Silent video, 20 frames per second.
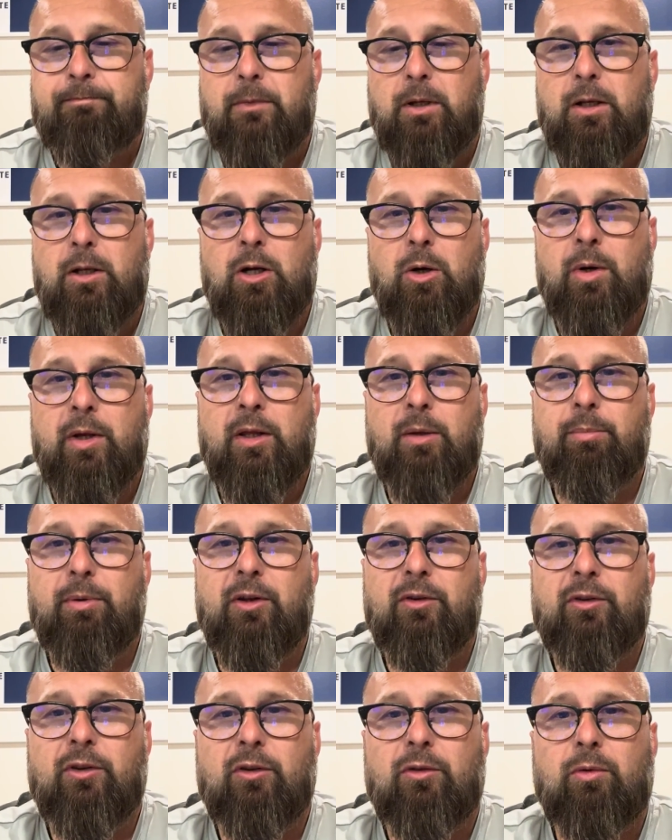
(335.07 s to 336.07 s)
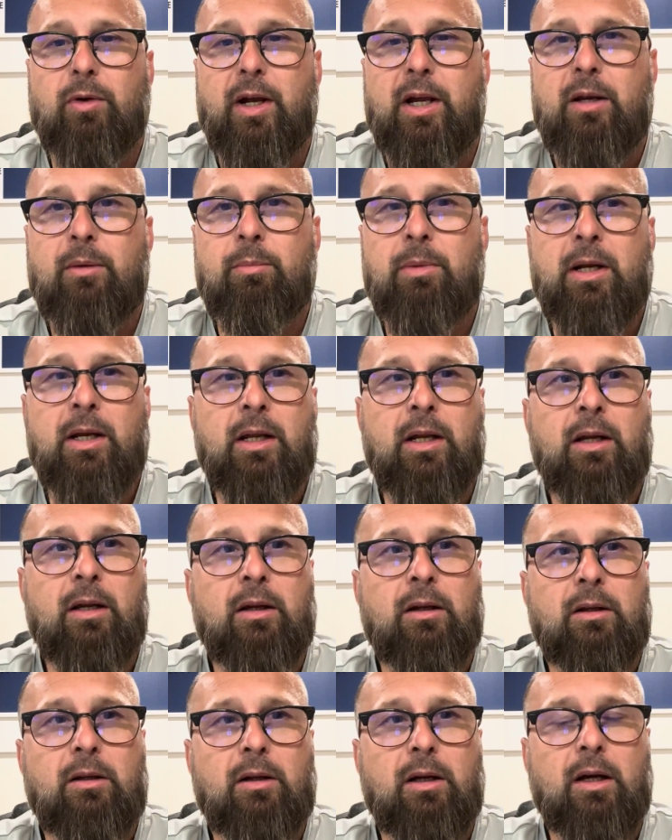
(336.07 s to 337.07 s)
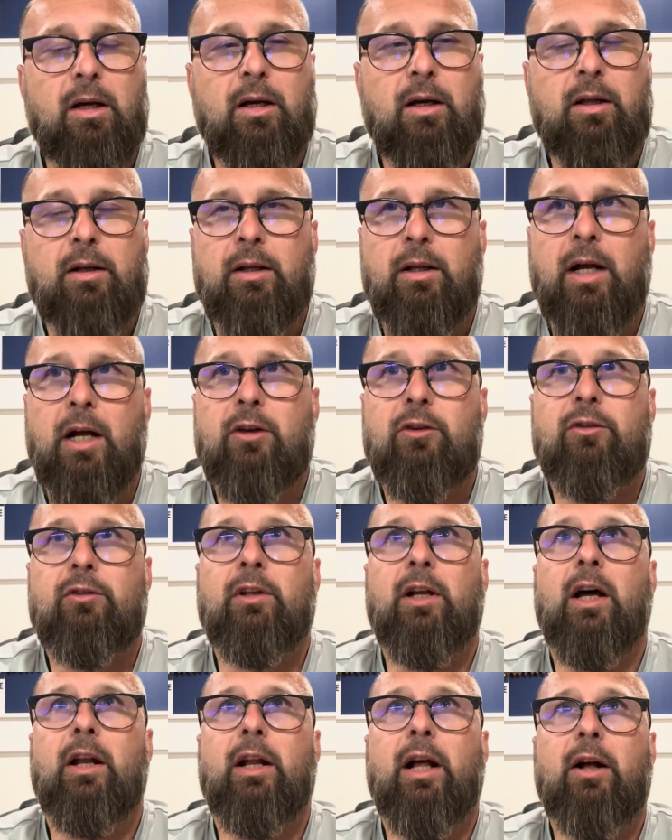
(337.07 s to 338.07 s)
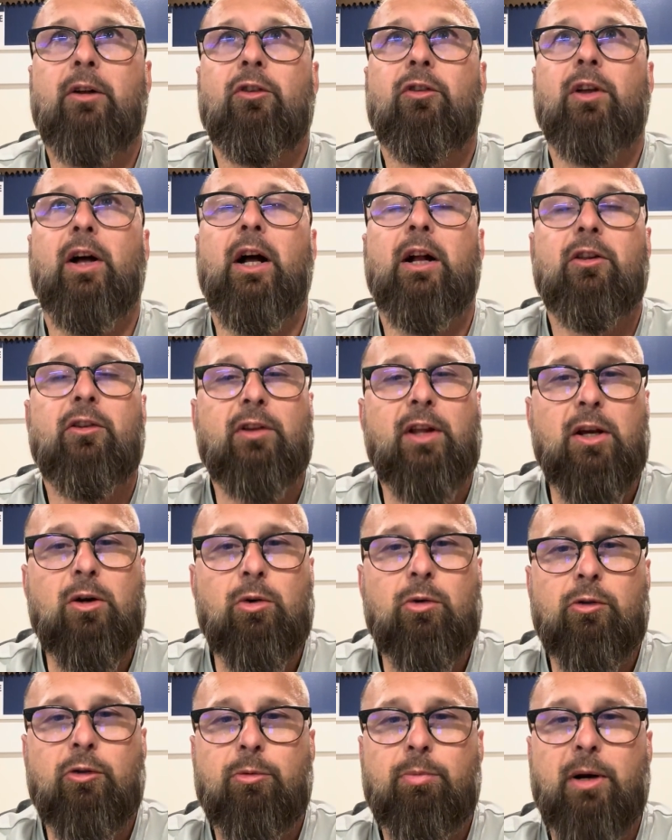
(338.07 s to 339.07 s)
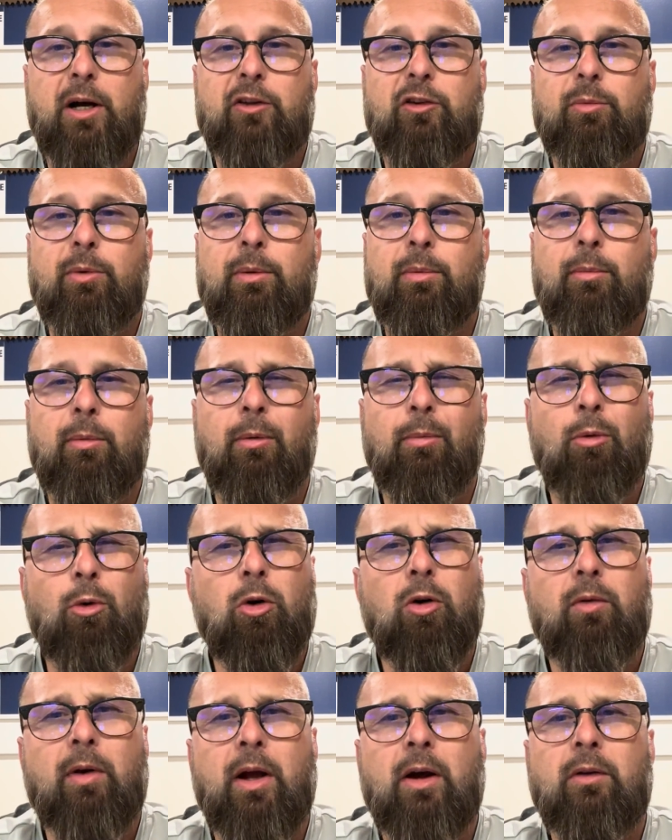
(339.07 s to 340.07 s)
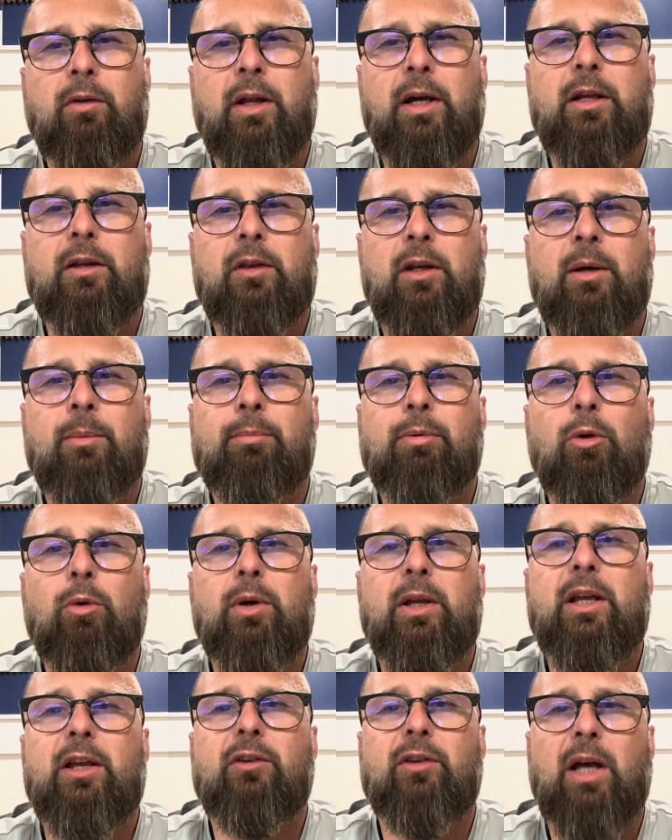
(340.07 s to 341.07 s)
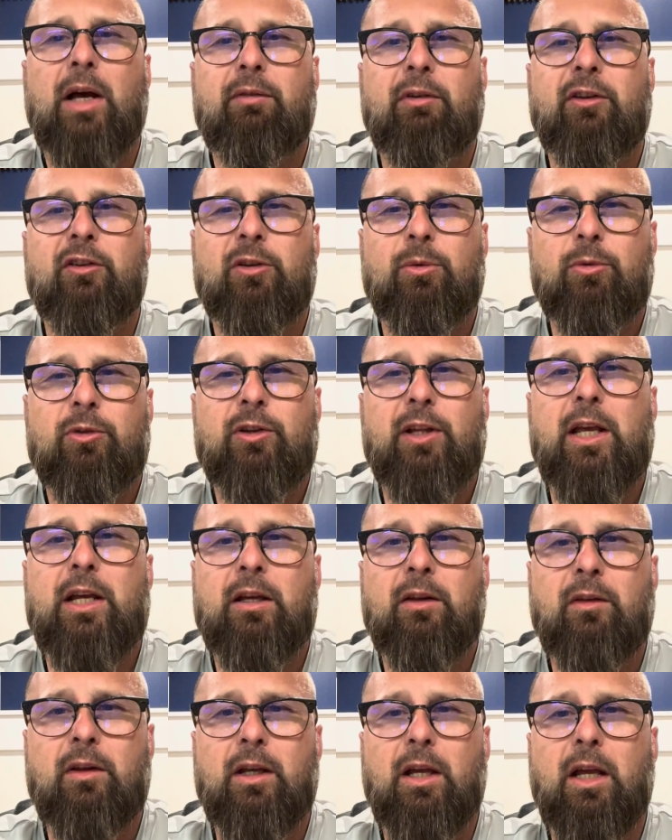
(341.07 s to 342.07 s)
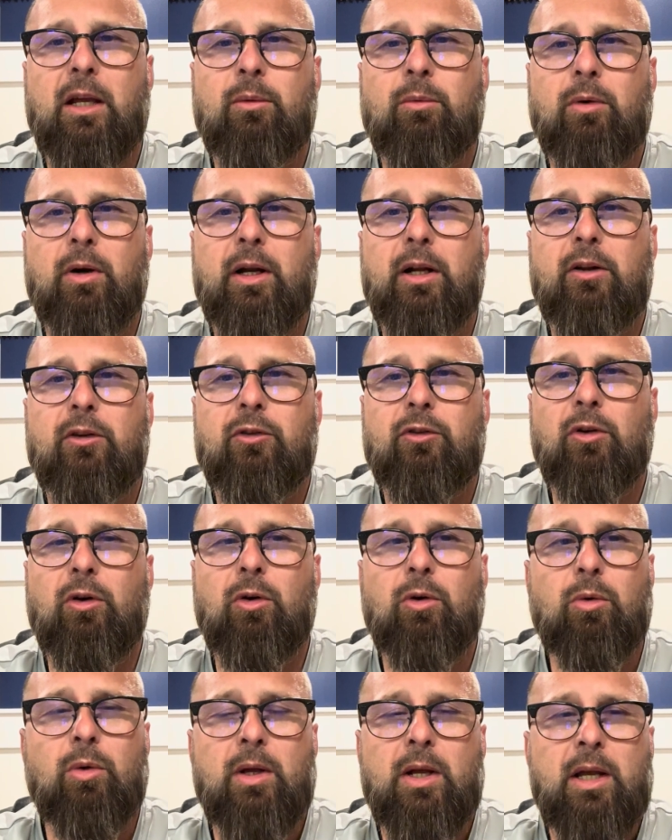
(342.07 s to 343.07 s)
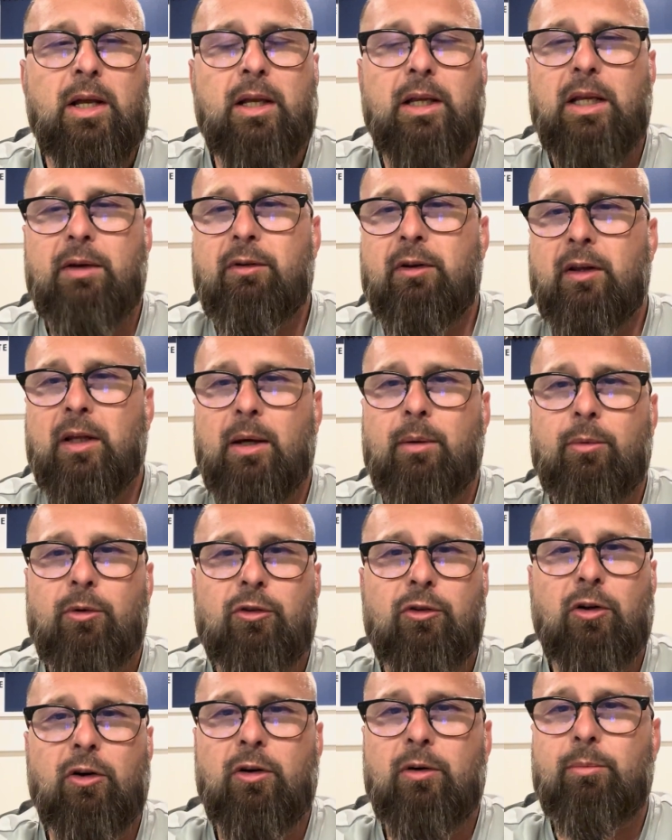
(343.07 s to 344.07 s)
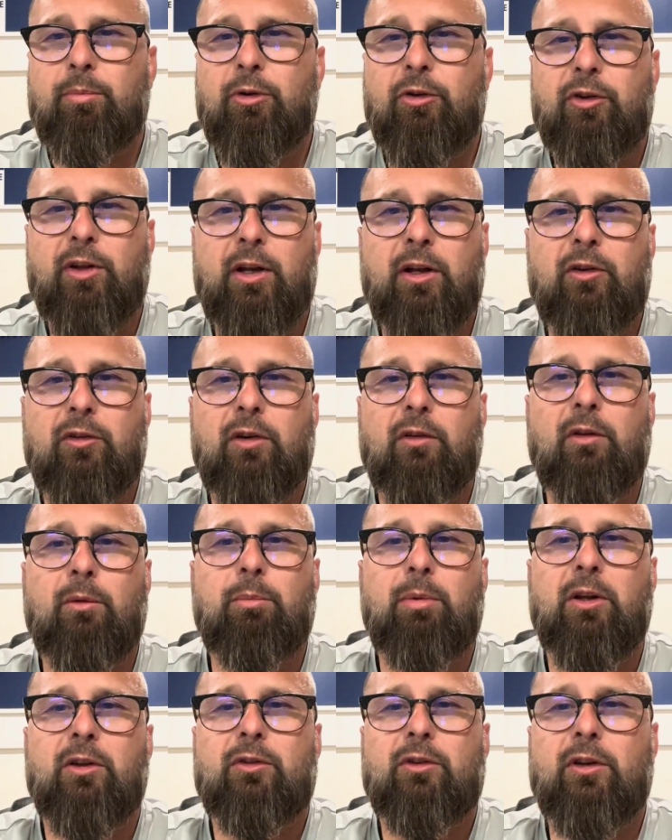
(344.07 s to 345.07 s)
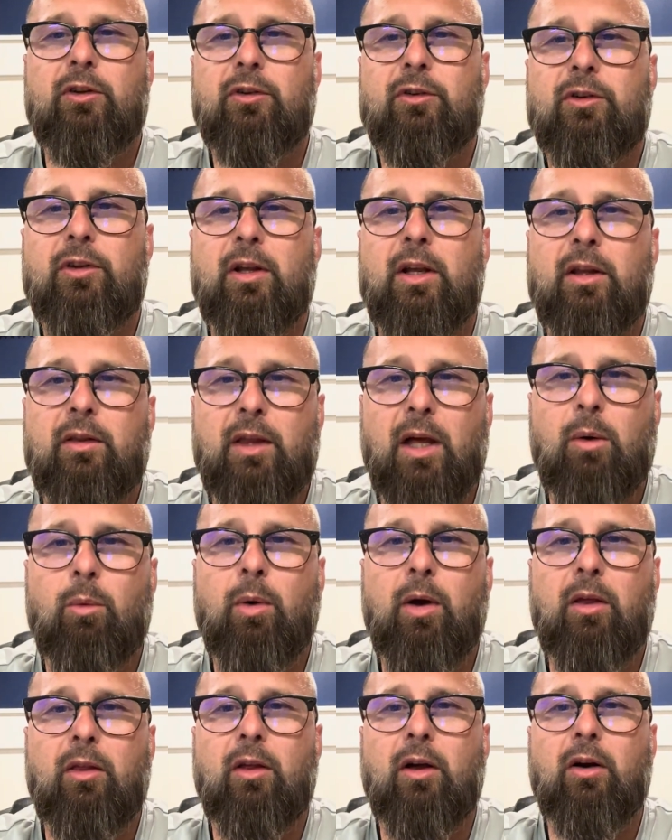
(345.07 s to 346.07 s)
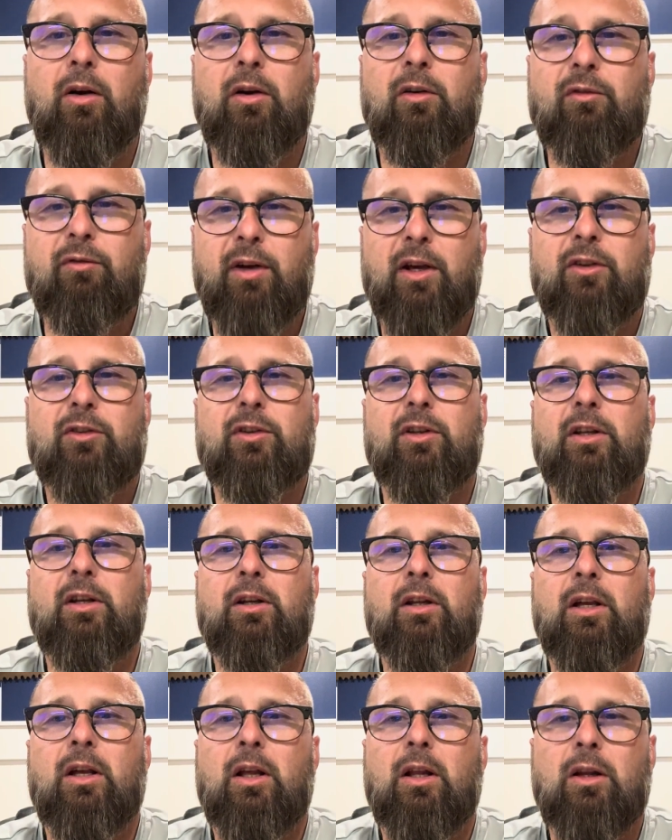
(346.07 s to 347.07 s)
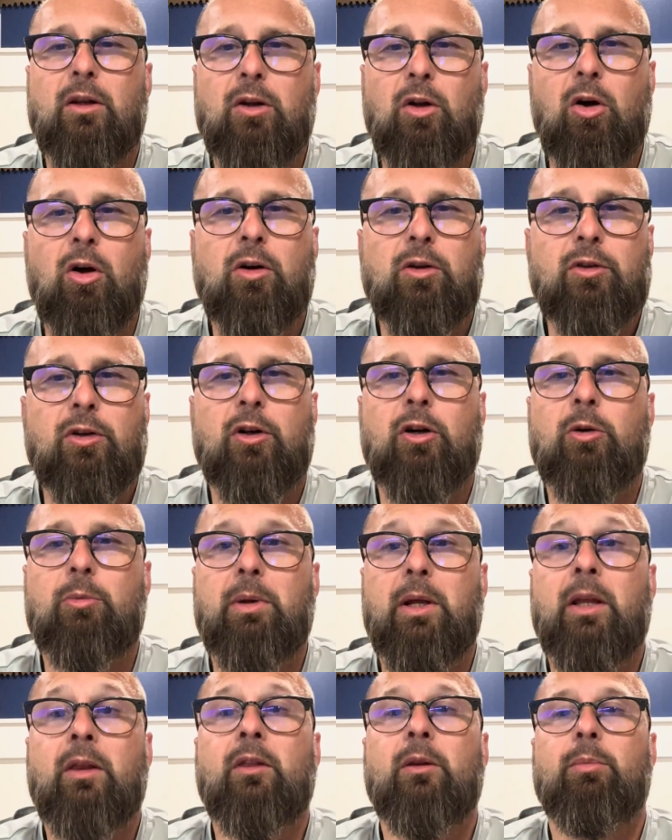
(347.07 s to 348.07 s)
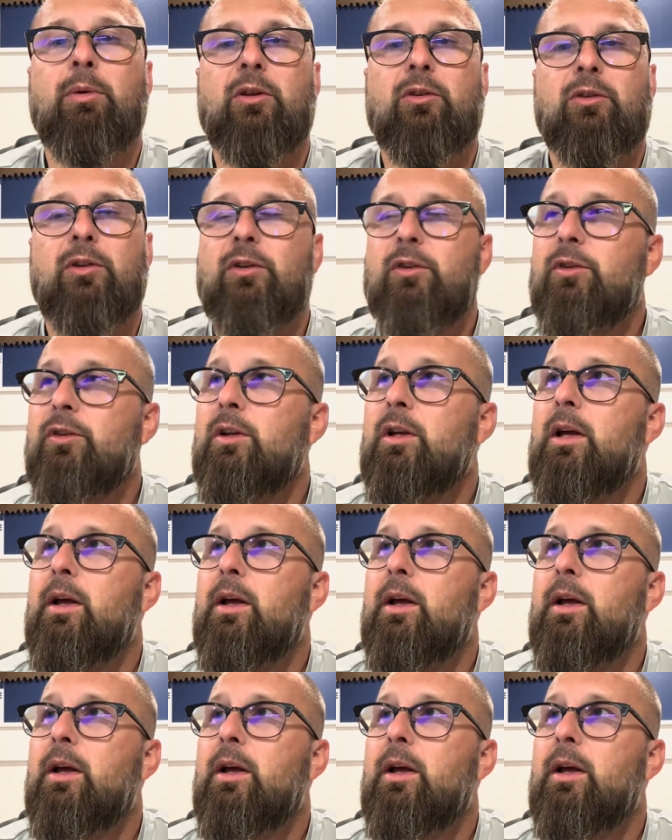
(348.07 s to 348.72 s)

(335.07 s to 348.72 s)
in the business, right? Meaning not outside stakeholders possibly, but more around like the employees having some stake in the game, right? So giving them a certain percentage of the business, that way they're invested long term in the business.